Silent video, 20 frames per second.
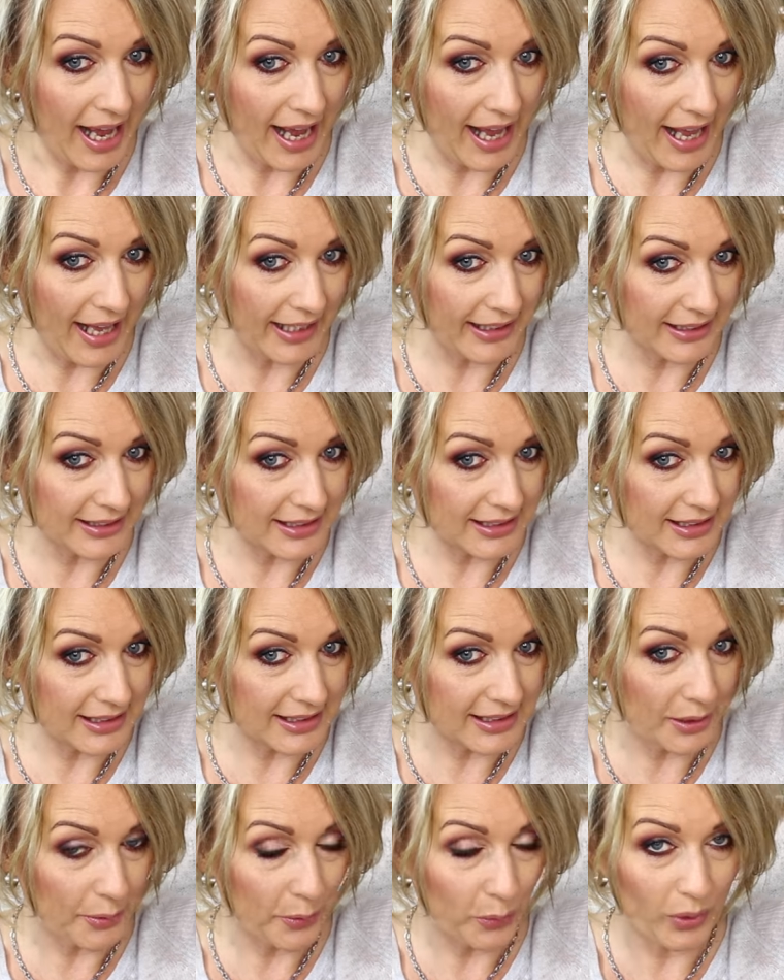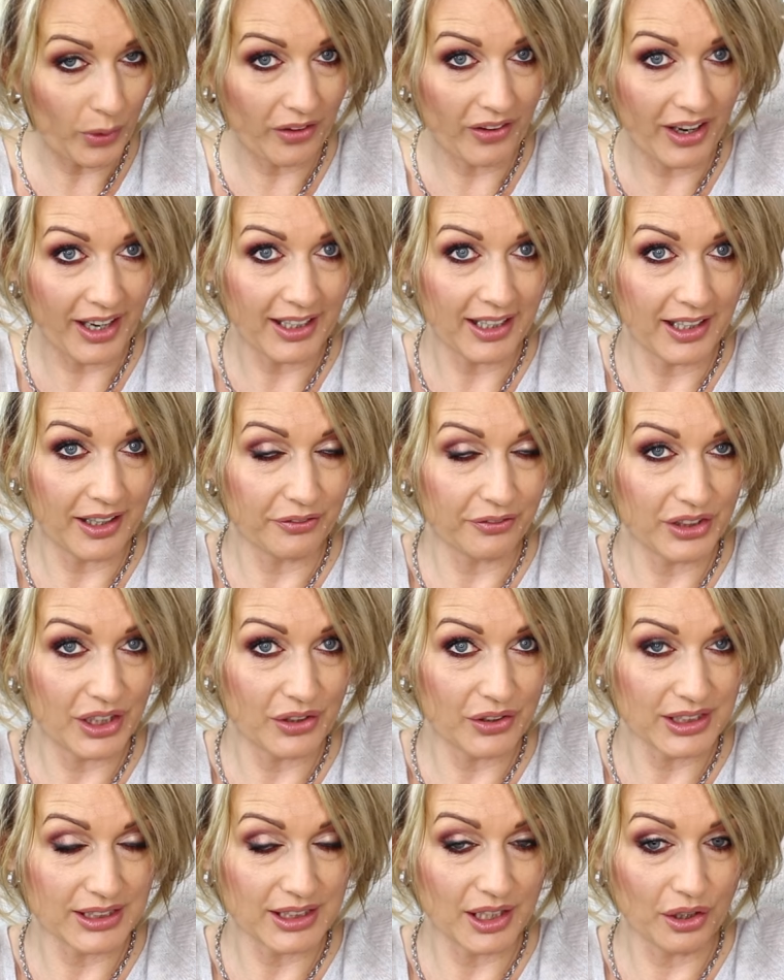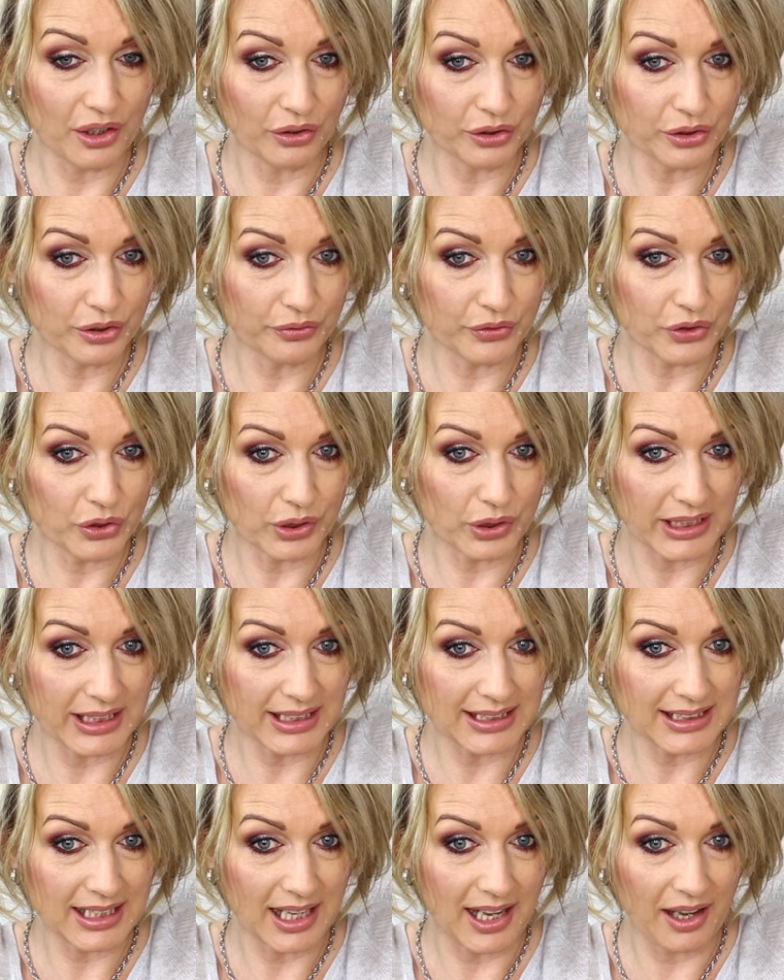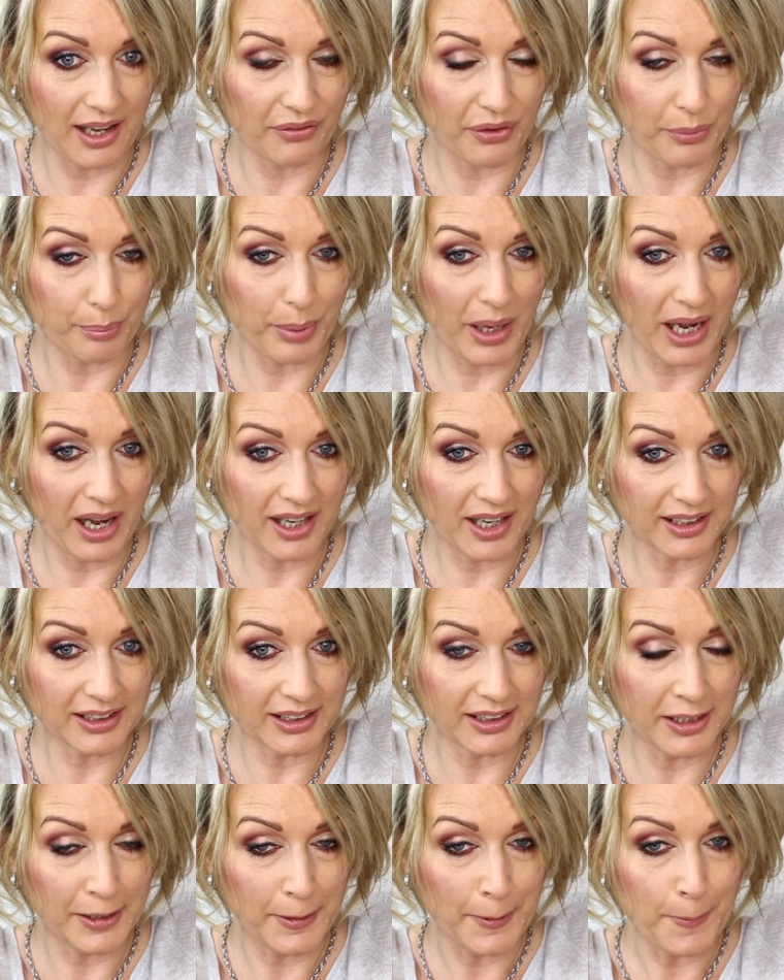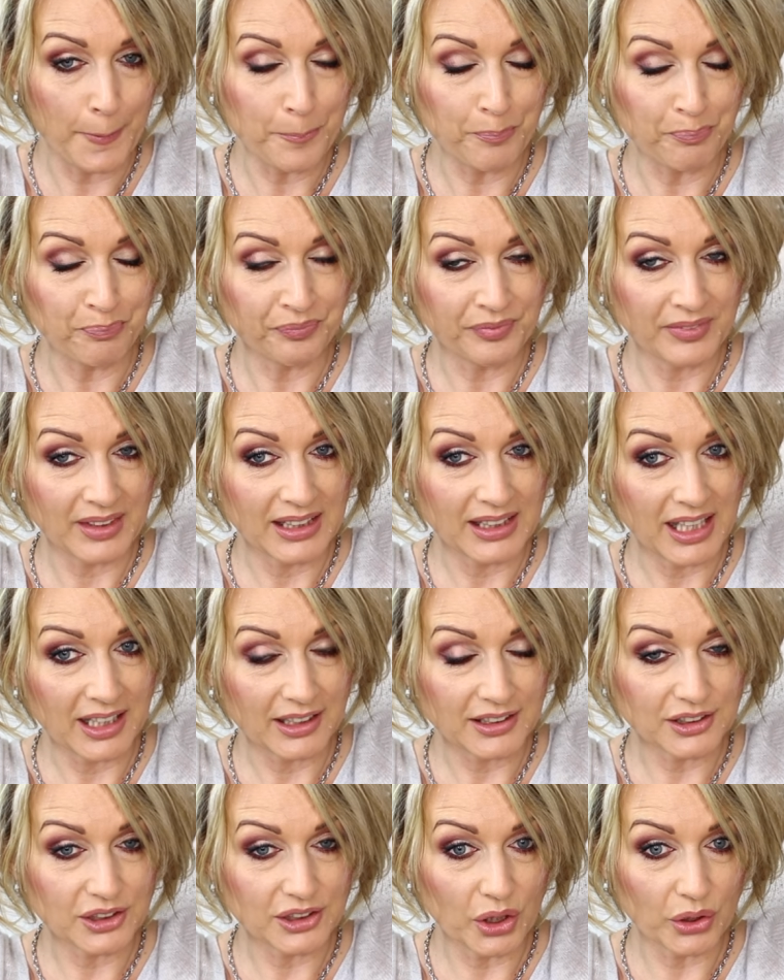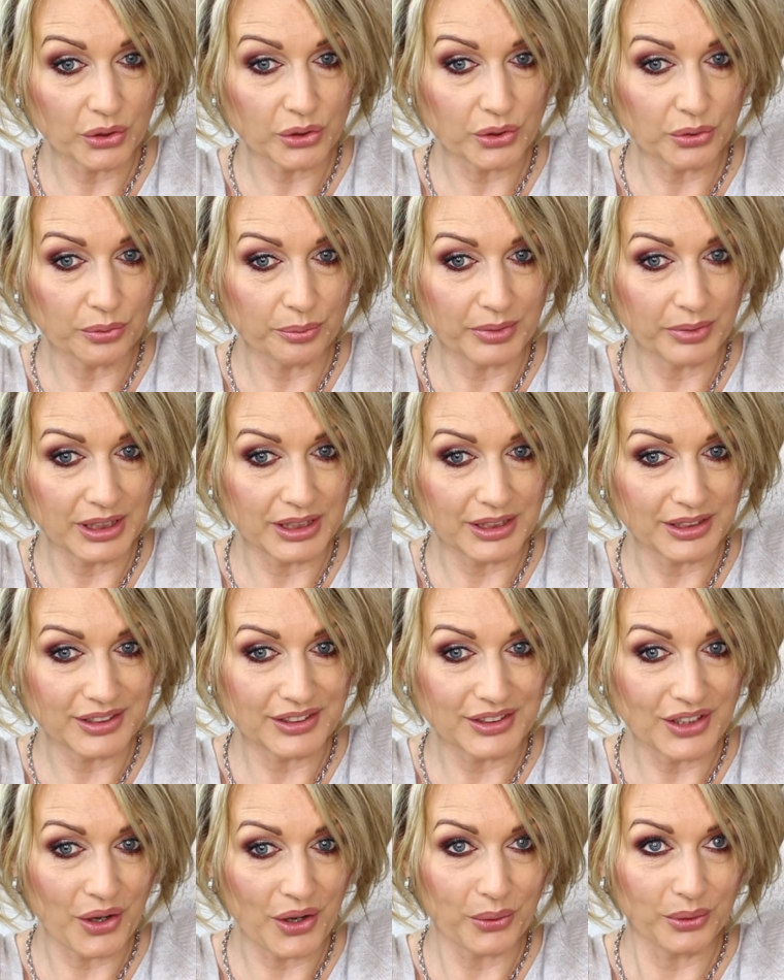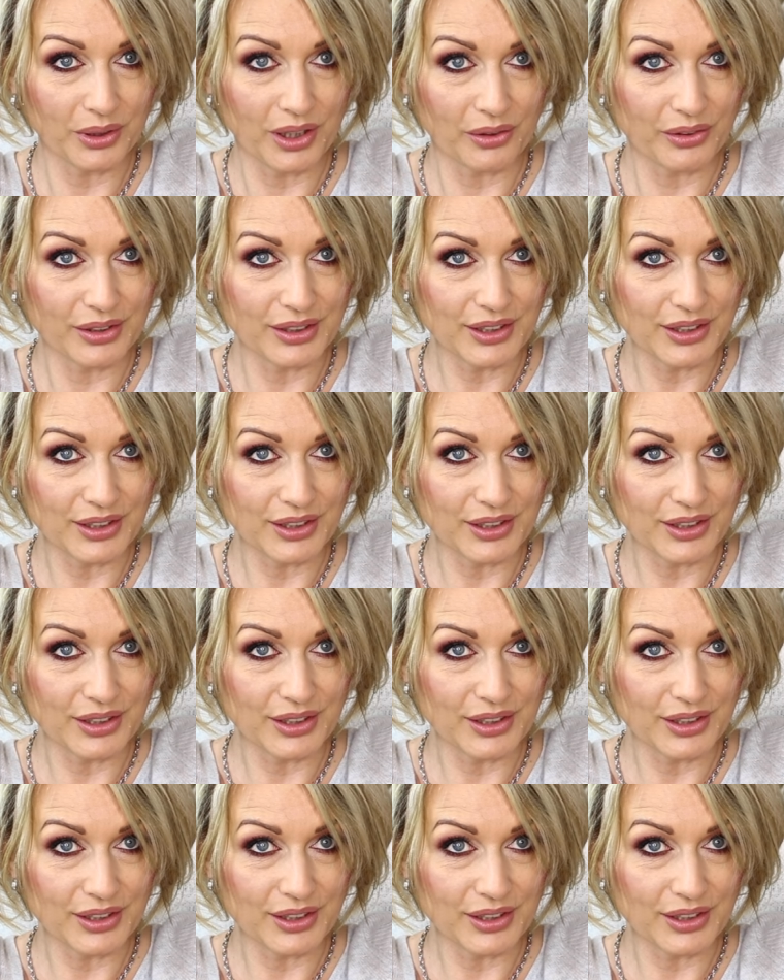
And where I live there is a lot of trees, I have a park next door to me so there